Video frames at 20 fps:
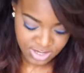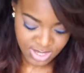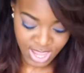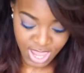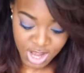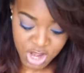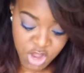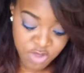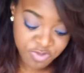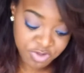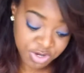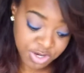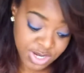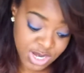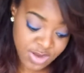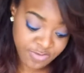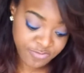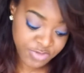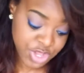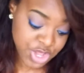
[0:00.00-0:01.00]
I don't know if they're good
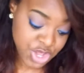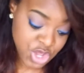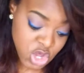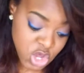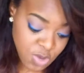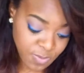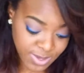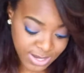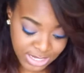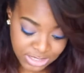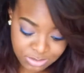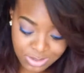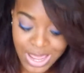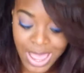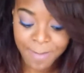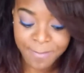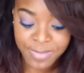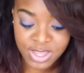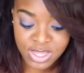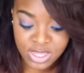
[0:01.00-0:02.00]
enough for you, but that's what
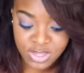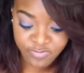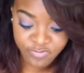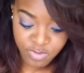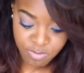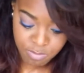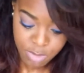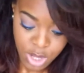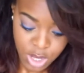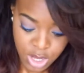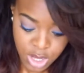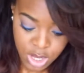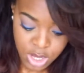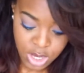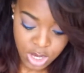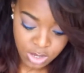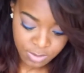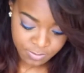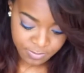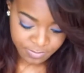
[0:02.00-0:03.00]
happened for
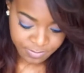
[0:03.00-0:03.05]
me.